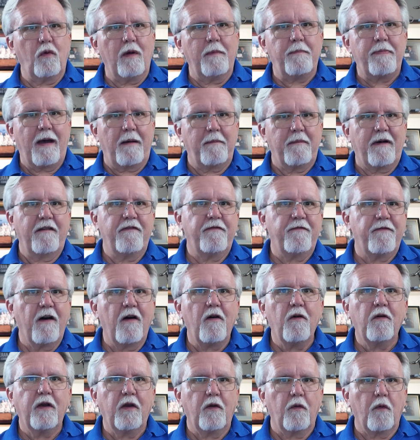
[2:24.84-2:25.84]
to whip out my
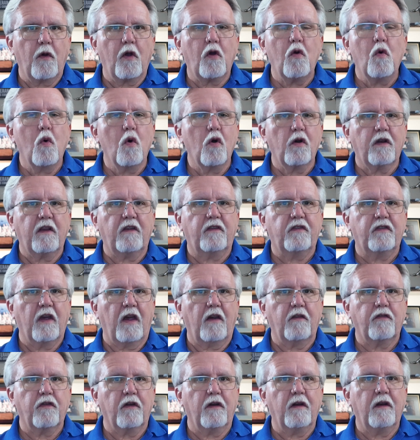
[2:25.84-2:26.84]
phone and record the
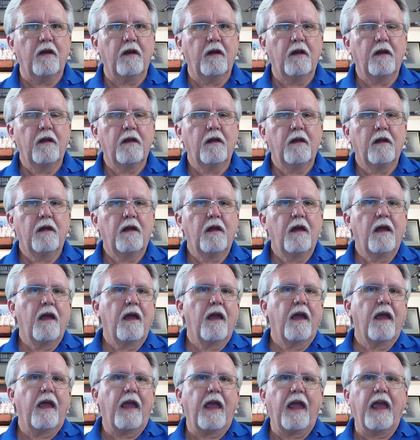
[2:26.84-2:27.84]
session,
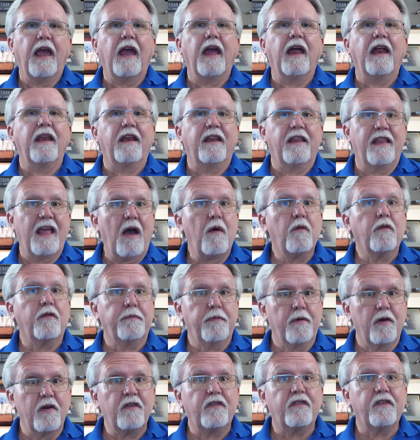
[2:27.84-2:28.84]
and that
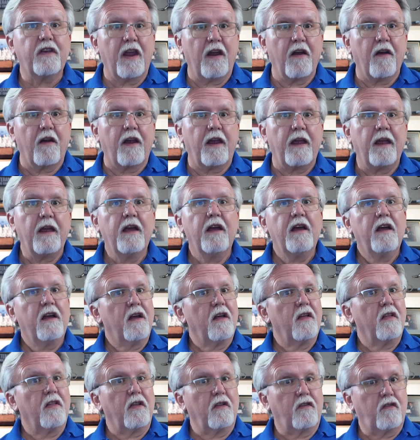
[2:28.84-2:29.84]
was pretty scary.
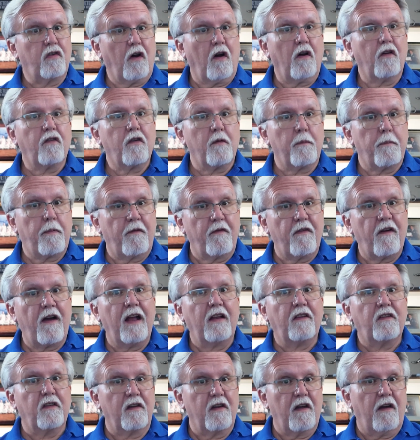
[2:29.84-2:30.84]
The charger
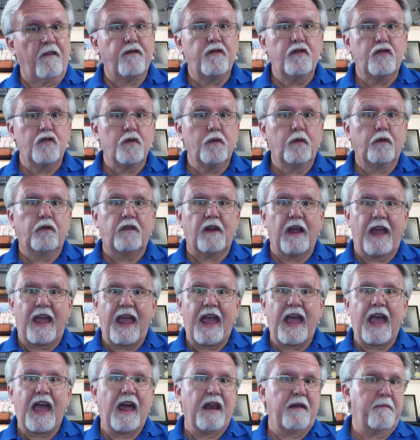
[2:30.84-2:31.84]
provides enough juice to
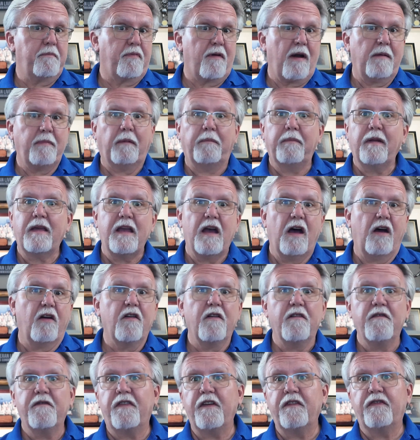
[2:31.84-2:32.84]
add probably
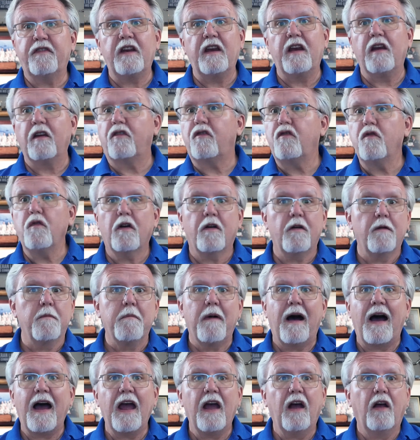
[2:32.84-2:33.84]
150 to 200
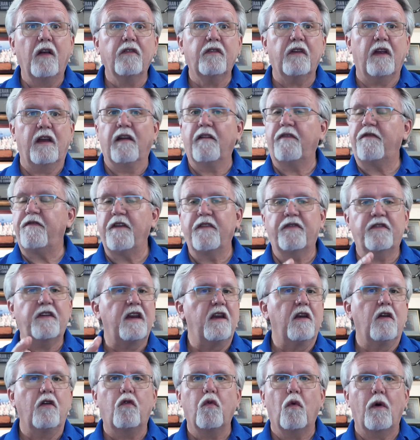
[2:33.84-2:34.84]
miles in a
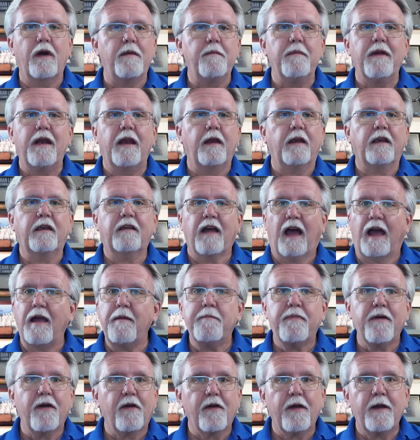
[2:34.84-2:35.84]
15 to 20 minute
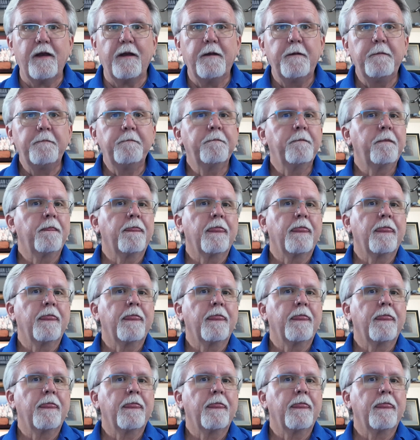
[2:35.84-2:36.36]
time period.